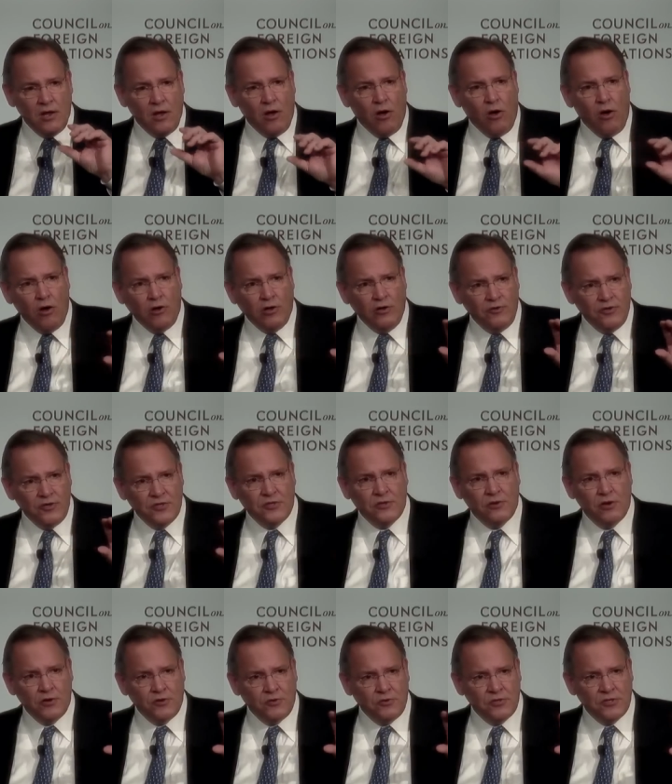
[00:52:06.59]
All of these
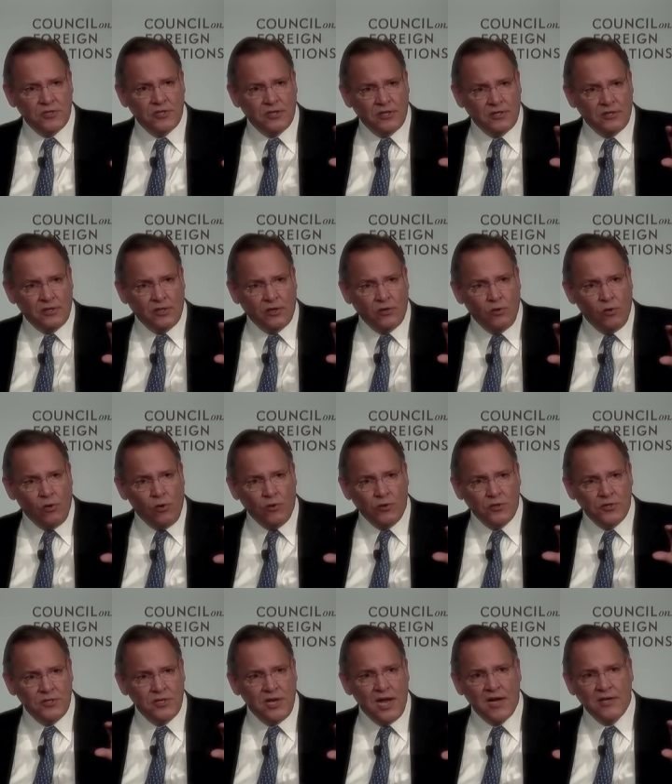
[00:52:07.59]
countries, the, the goal
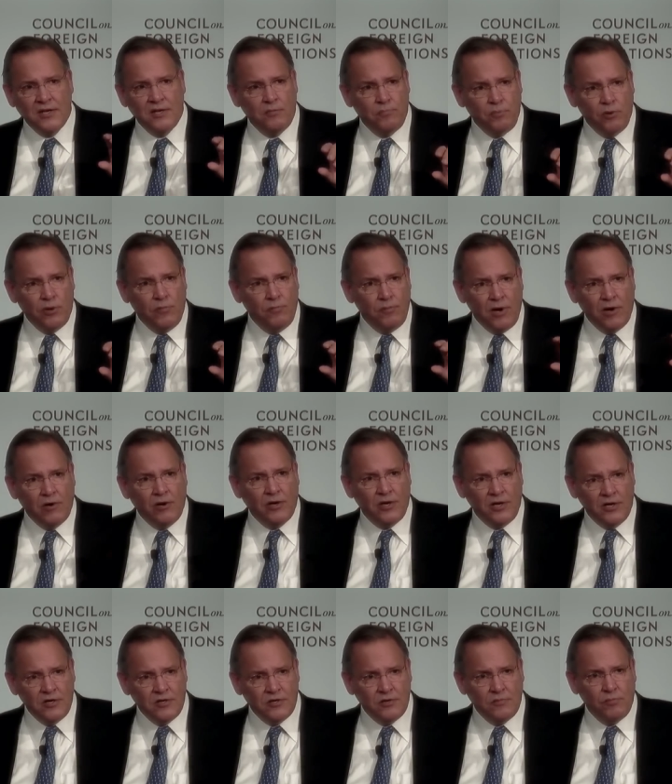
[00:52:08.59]
is not to put
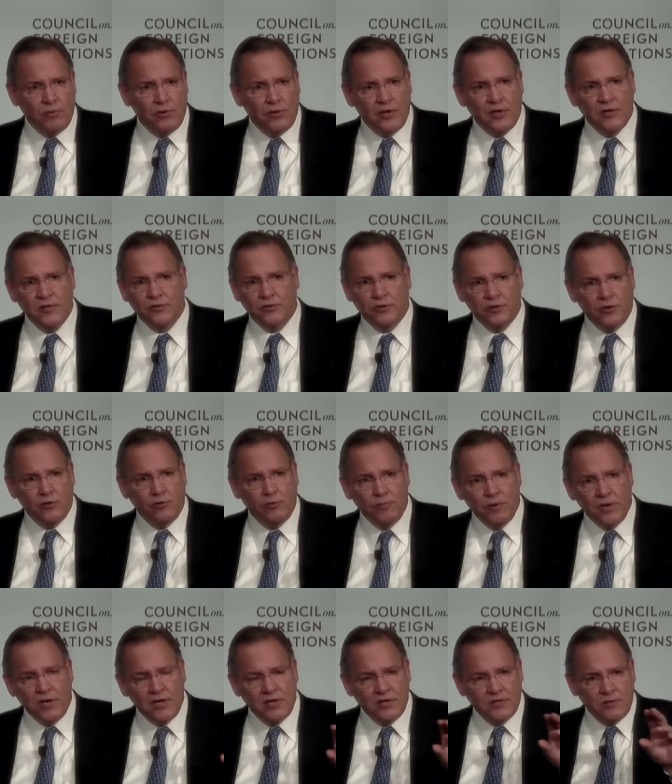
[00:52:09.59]
Americans in place or
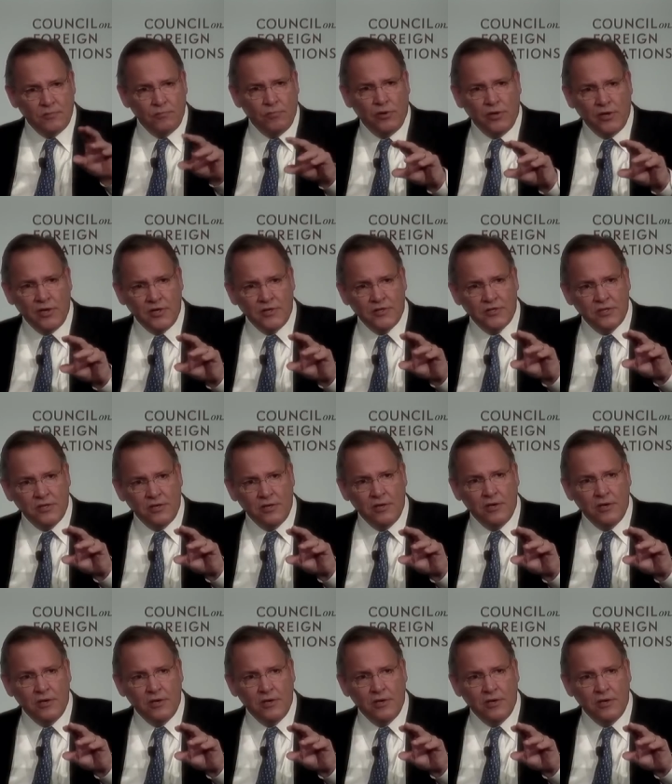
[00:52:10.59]
Europeans in place,